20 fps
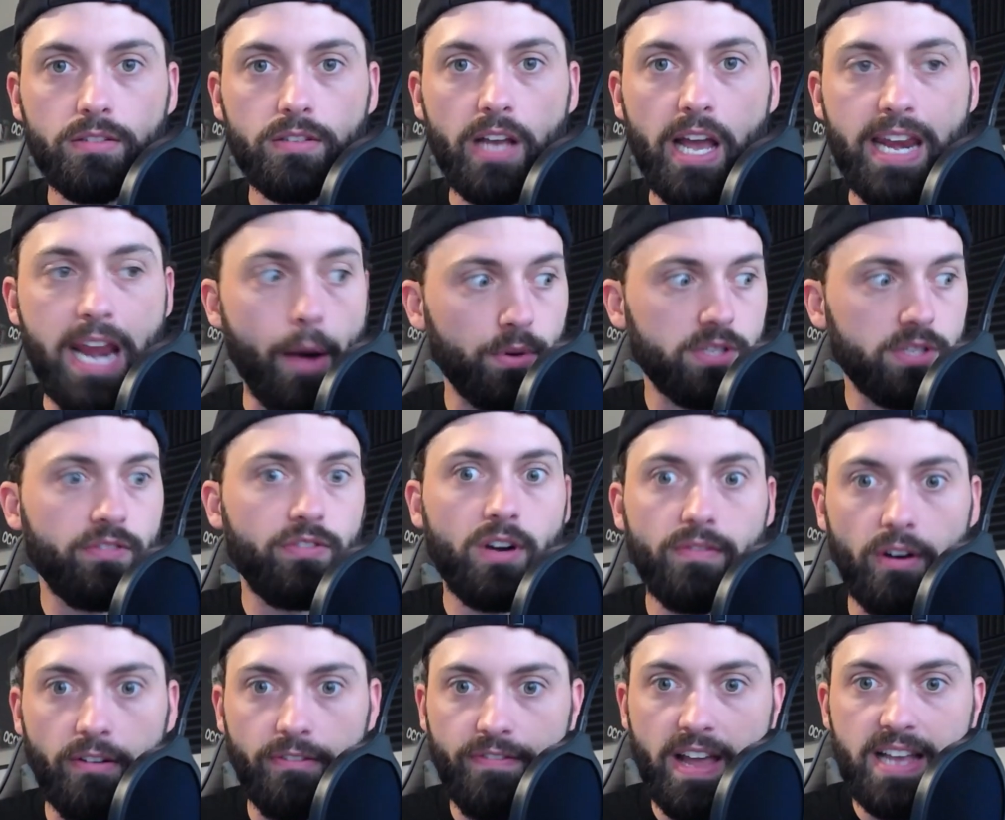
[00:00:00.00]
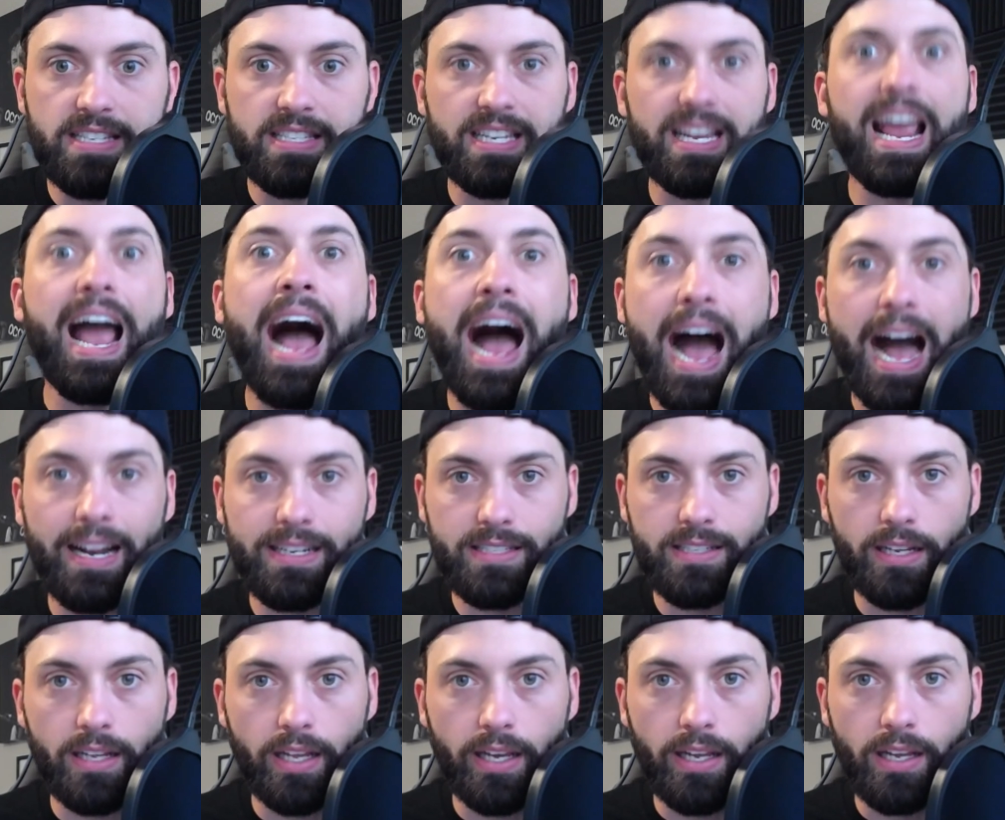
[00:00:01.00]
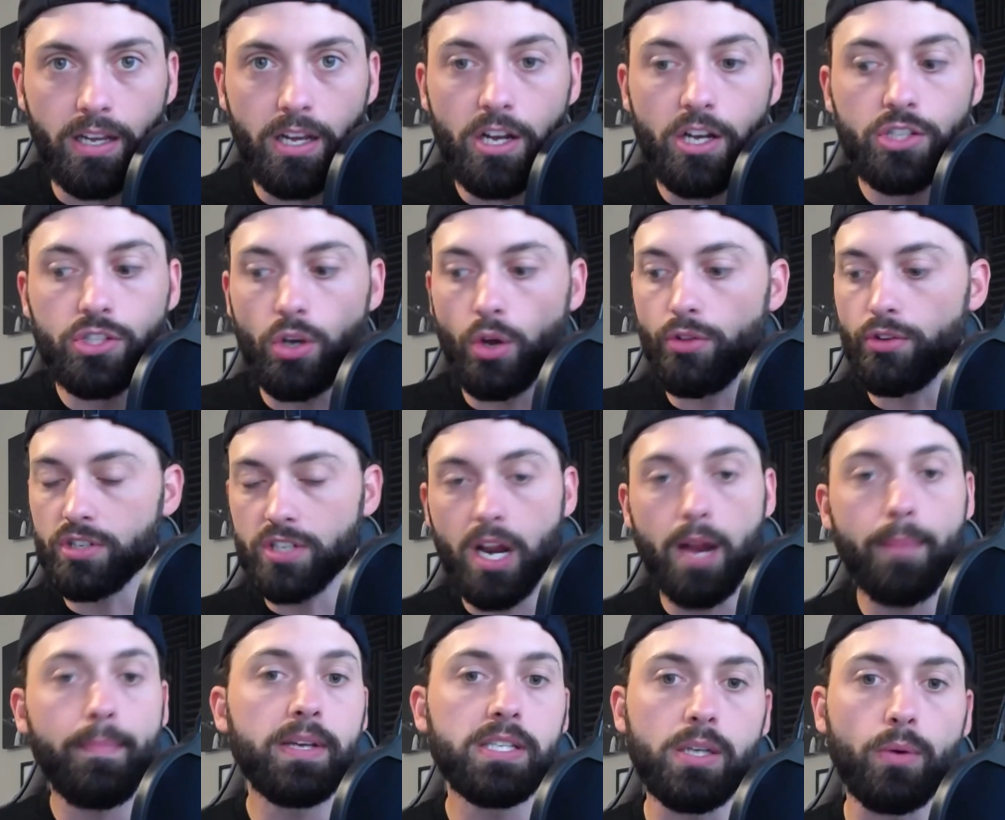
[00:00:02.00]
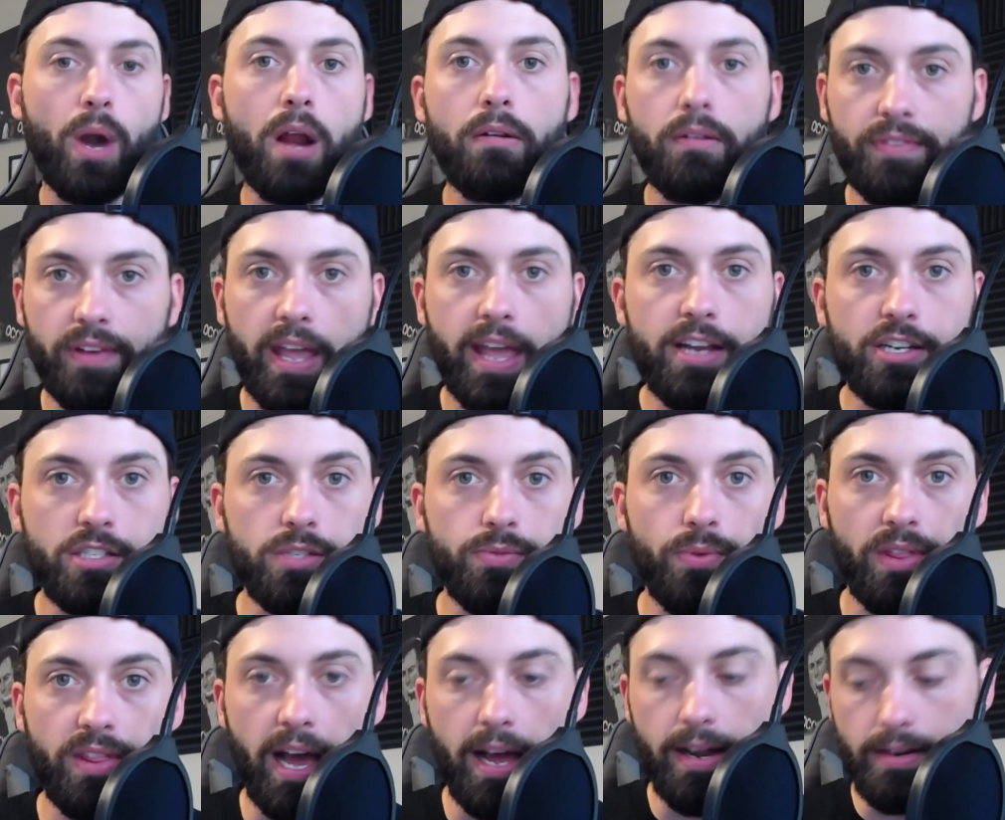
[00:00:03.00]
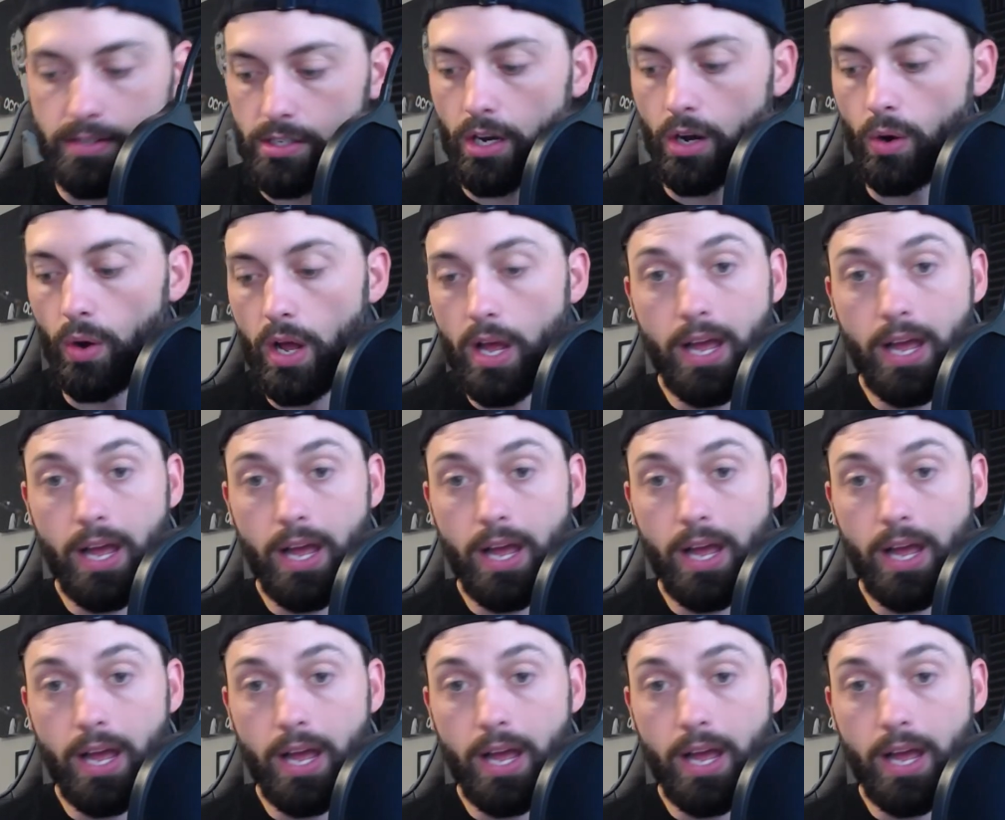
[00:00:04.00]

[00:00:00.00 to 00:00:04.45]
And now it's in front of our face constantly. So there's going to be some ramifications with that. So